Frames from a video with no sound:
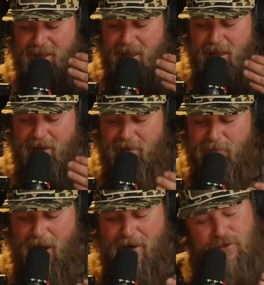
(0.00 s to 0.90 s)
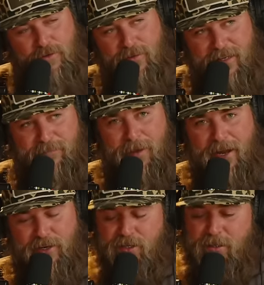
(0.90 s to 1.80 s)
And I do this
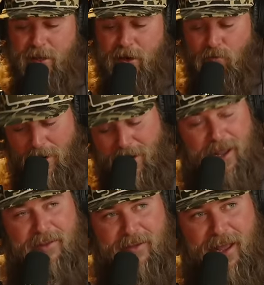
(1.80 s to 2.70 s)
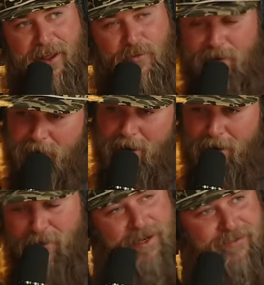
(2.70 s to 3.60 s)
by just literally running at the coyote with the
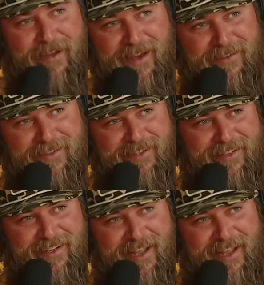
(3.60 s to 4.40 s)
barrel in his face.